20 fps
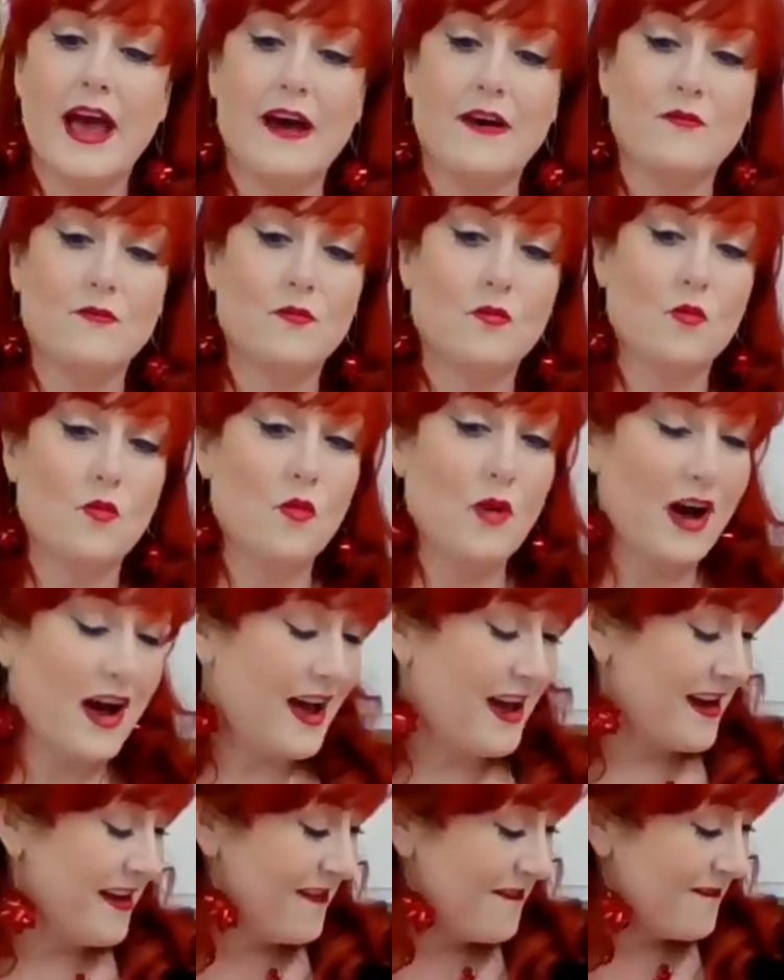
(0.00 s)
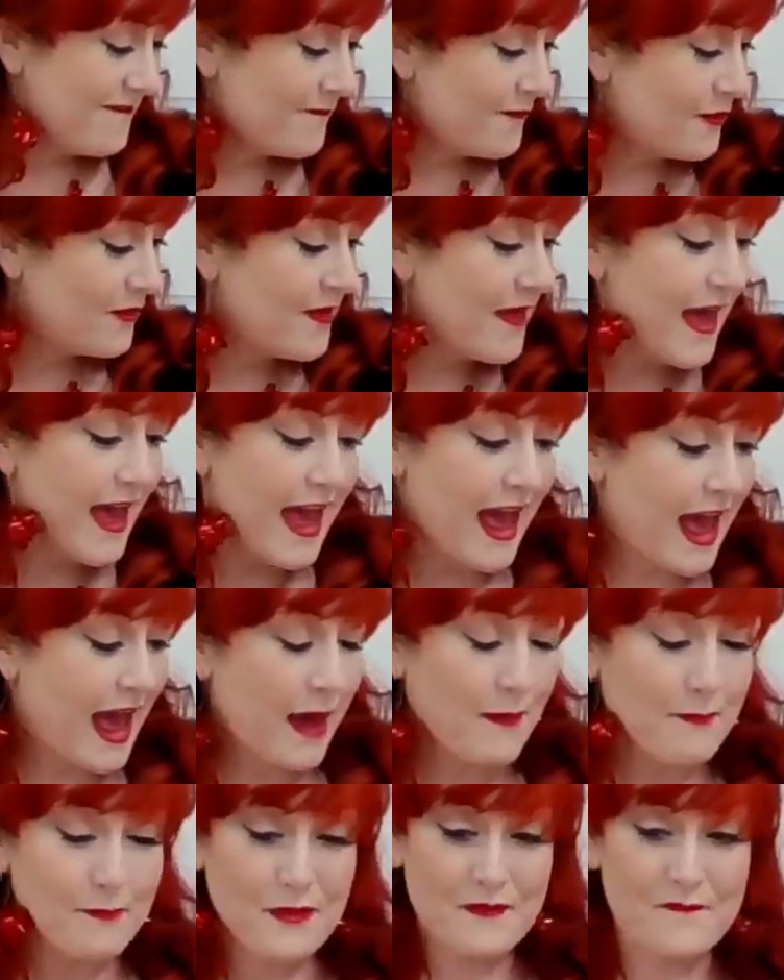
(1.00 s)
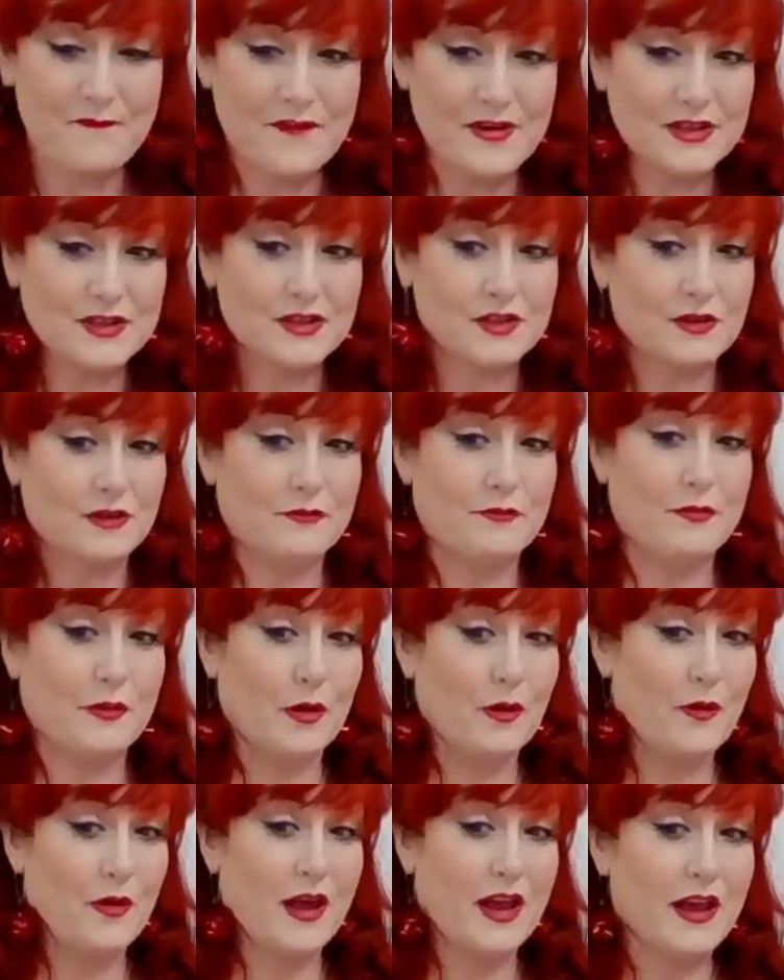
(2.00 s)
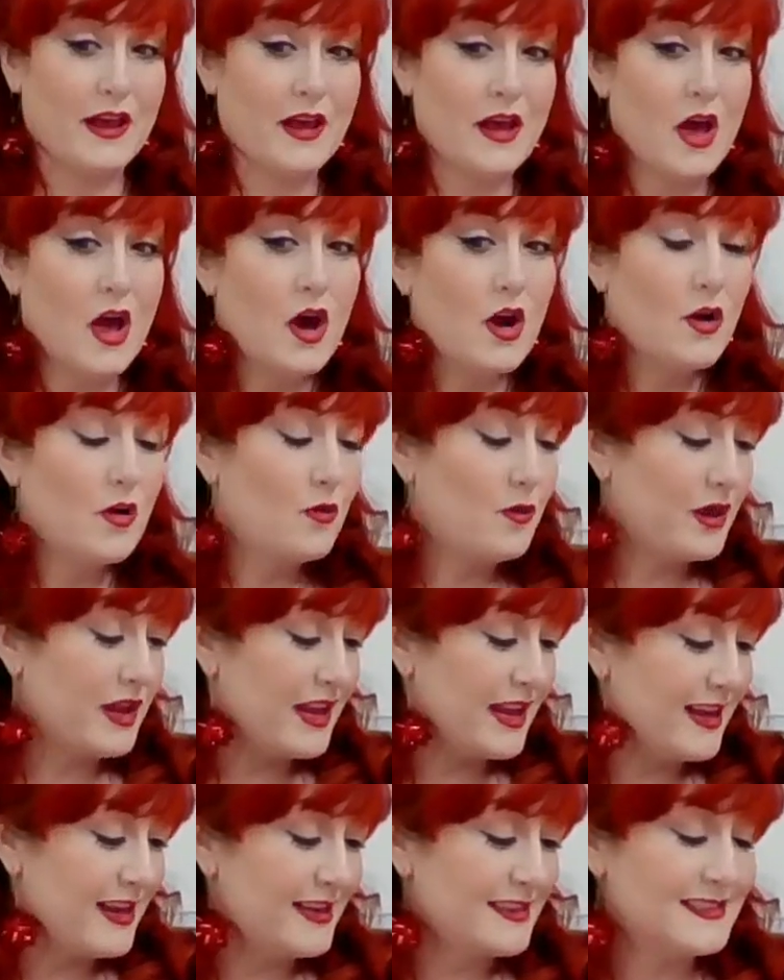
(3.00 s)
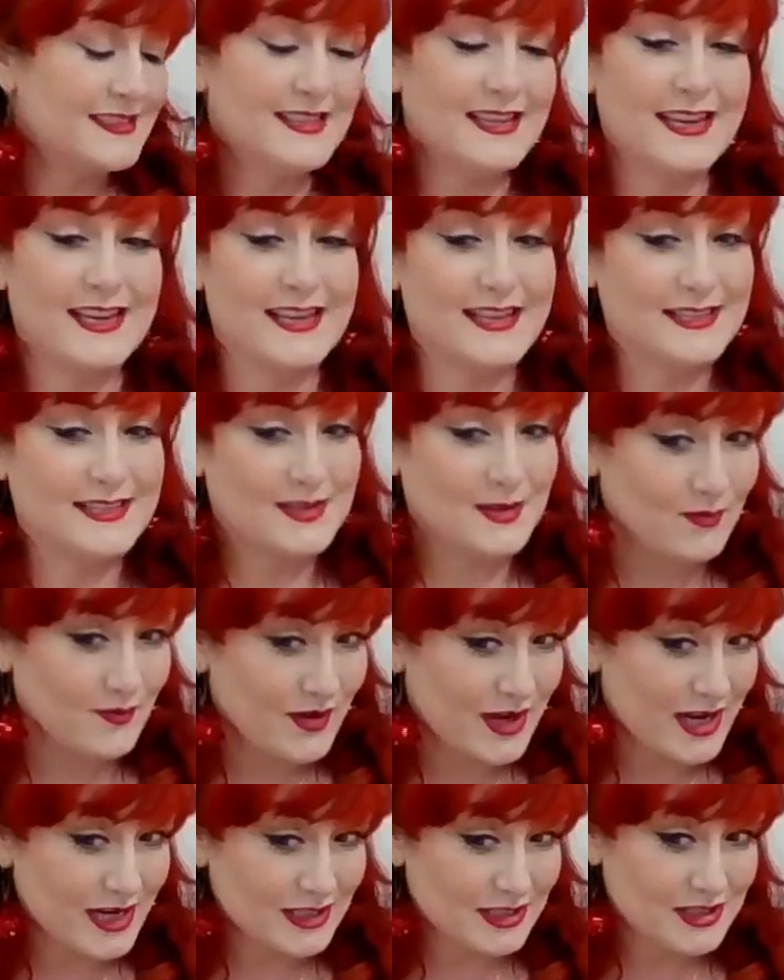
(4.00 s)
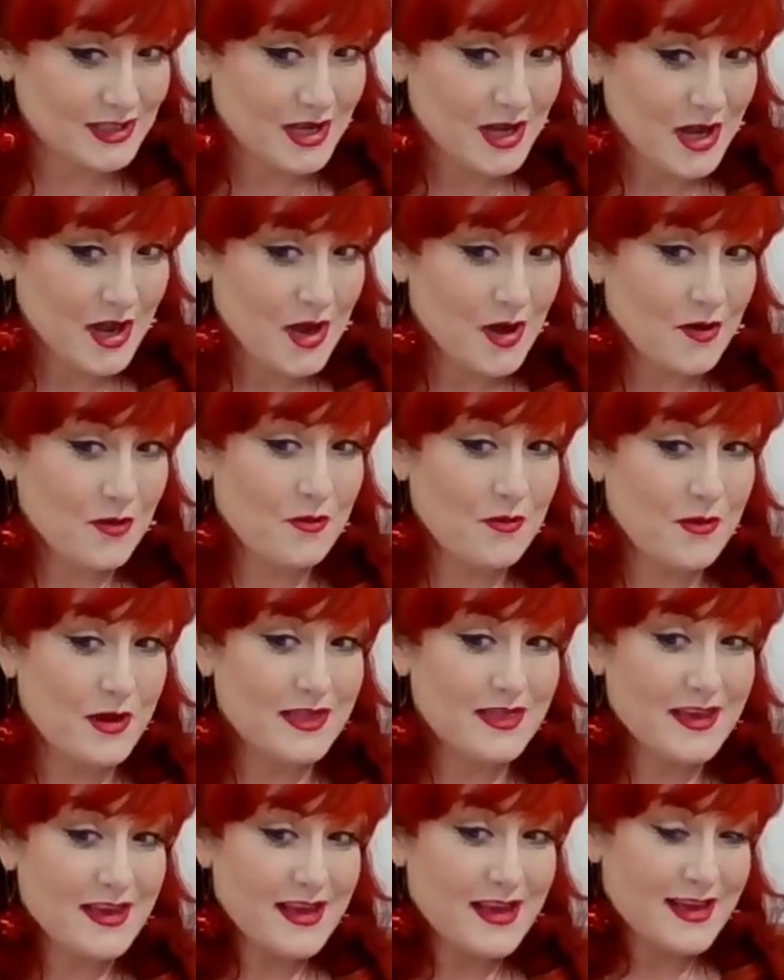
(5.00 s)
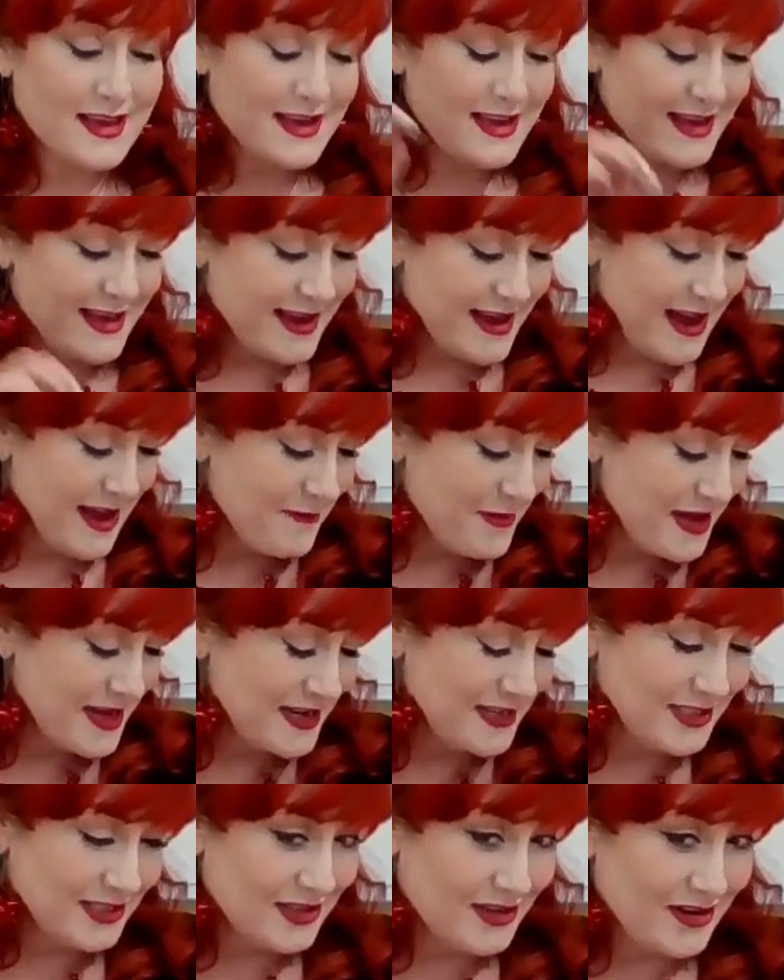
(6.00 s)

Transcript: And one for the happy fisher boy who eats his fish with yummy